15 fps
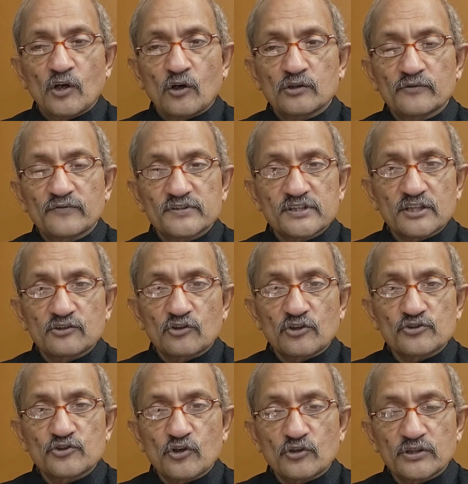
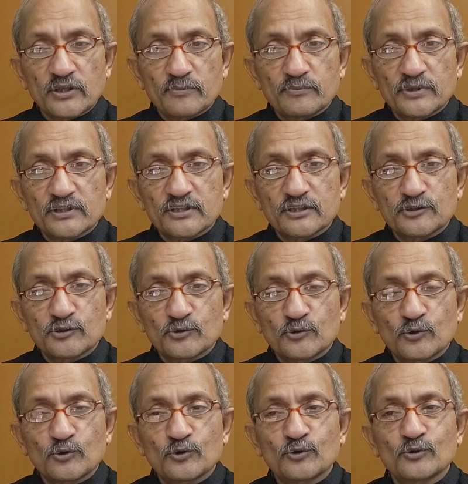not John Templeton to
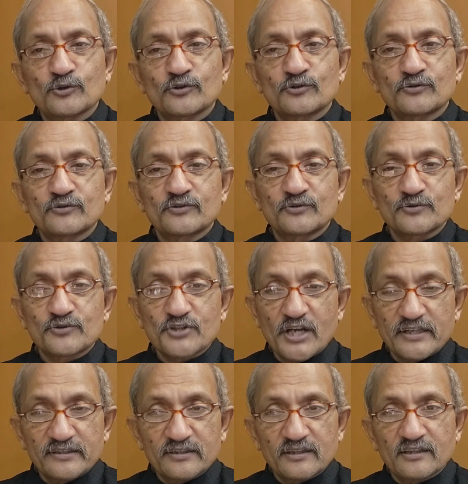go to
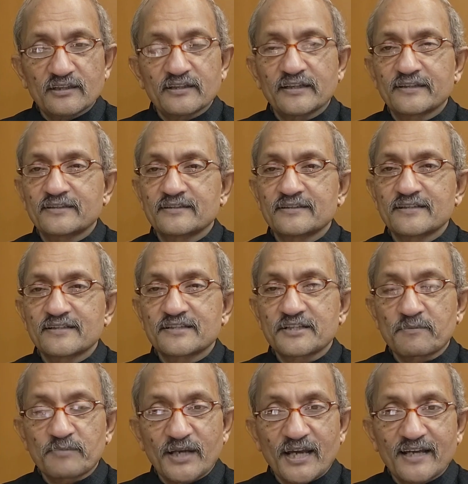China and
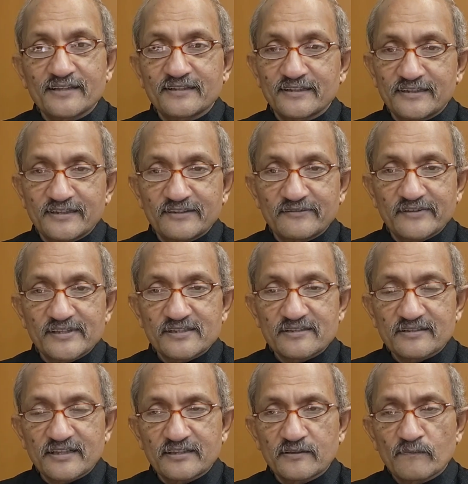Japan and invest,
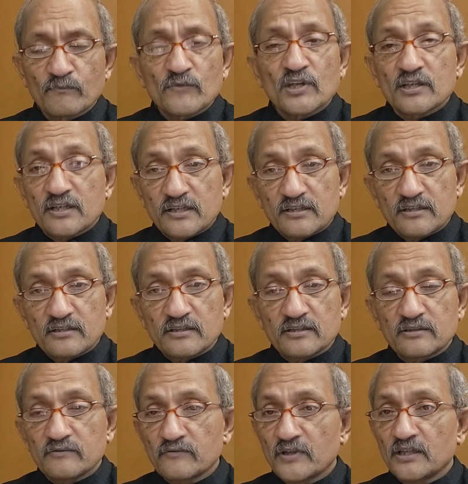right? He did
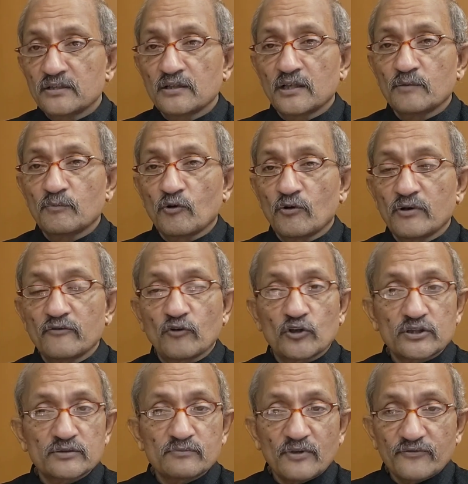it. Well,
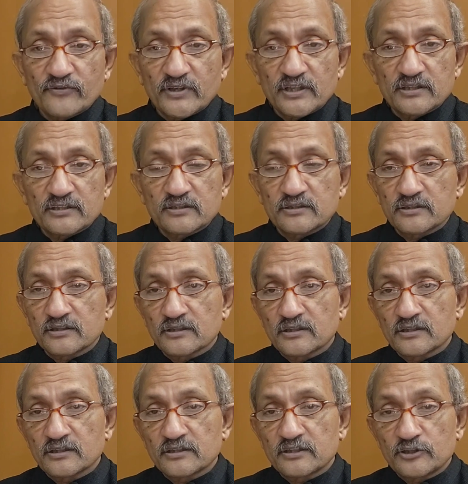Warren Buffett
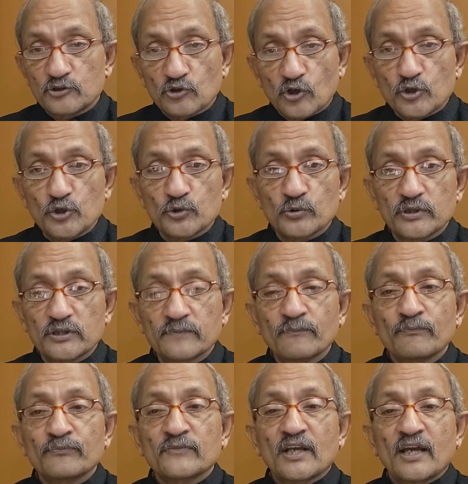did not do it.
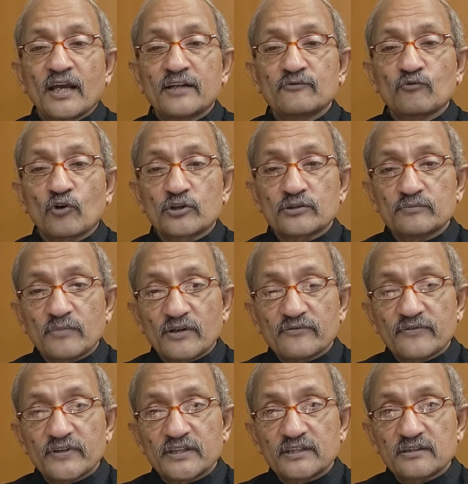And Warren
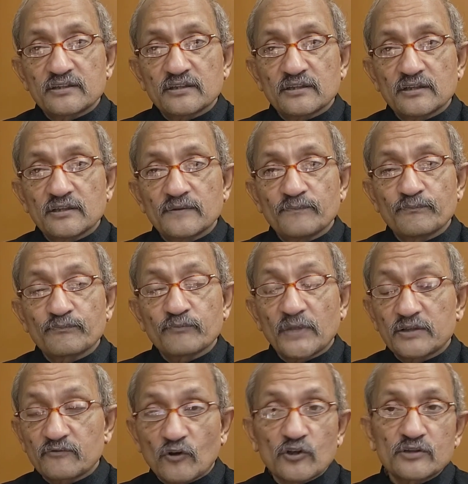Buffett
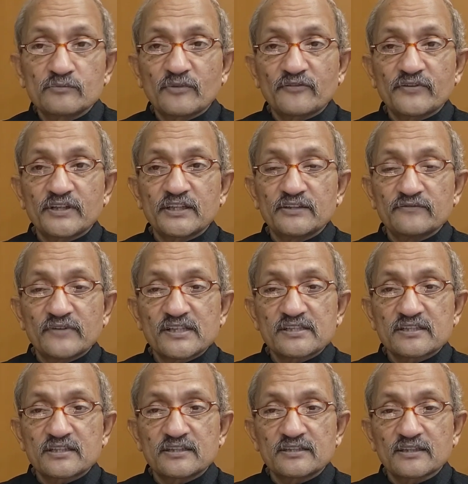
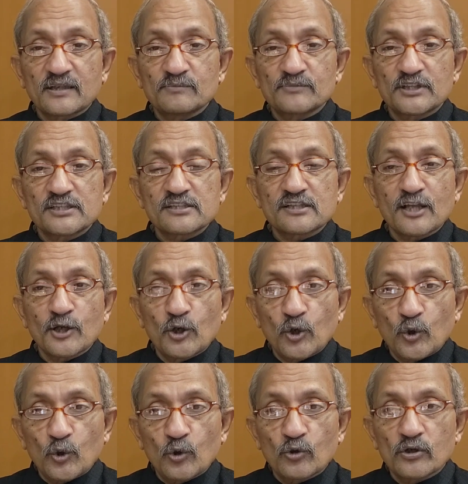invested in companies like
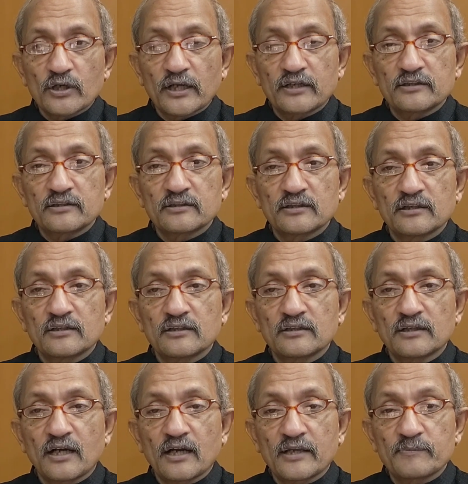Coke and
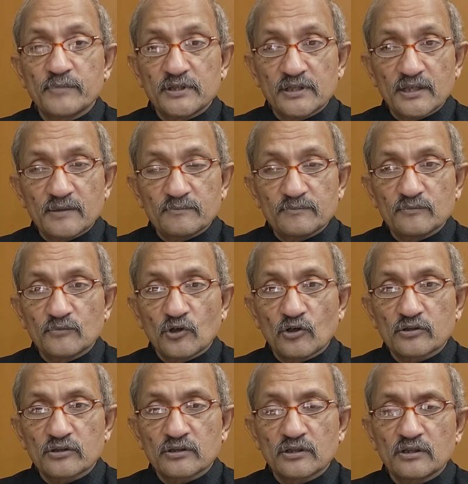
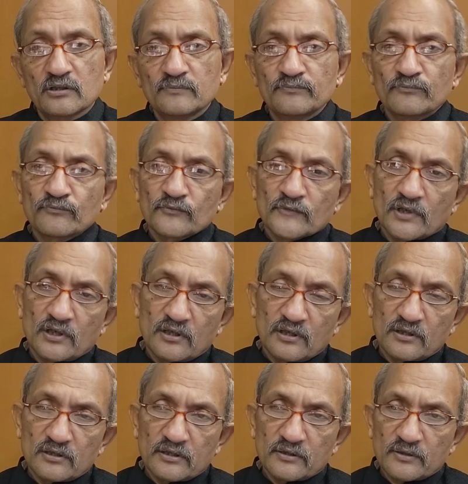IBM
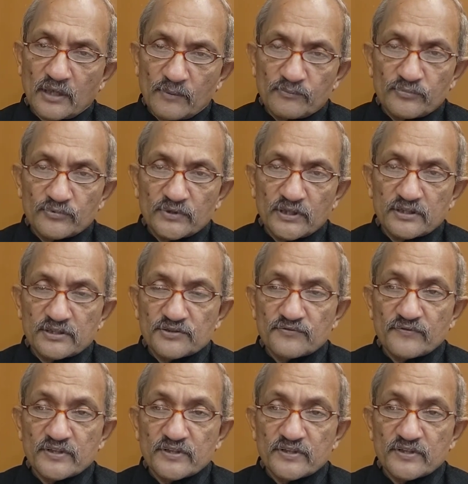companies